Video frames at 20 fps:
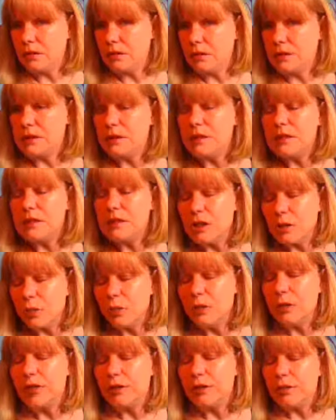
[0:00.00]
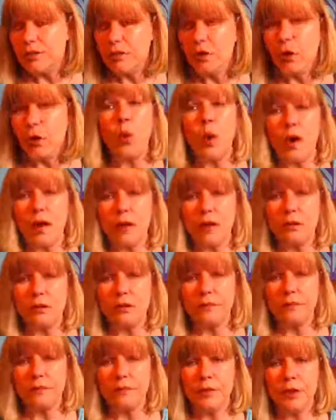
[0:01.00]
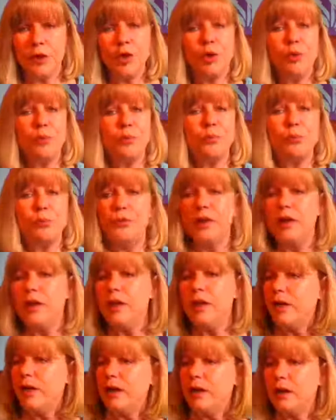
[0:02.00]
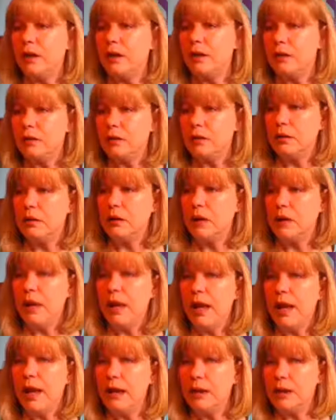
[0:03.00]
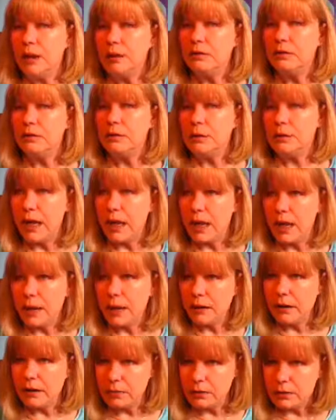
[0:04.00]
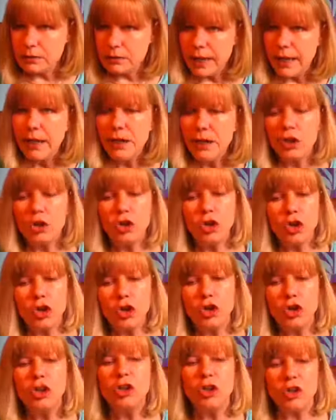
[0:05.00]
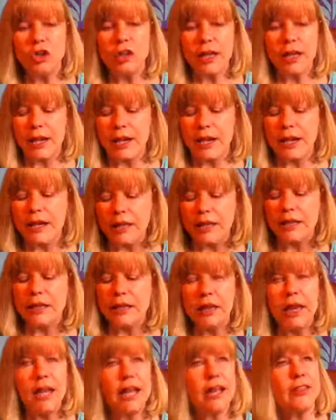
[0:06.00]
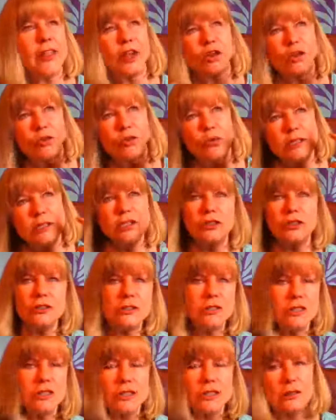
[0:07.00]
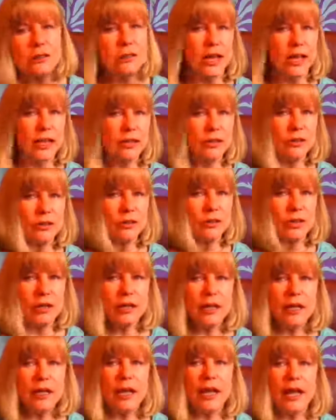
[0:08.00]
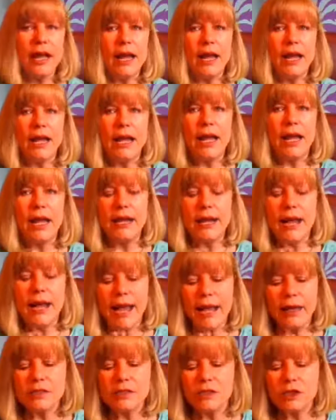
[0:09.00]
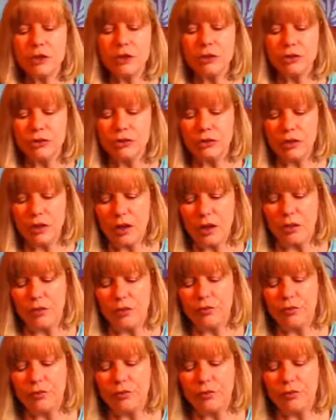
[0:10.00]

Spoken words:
Sit with it for a while. Breathe it in. And take a good look at it again, like that crystal to the light, and ask yourself,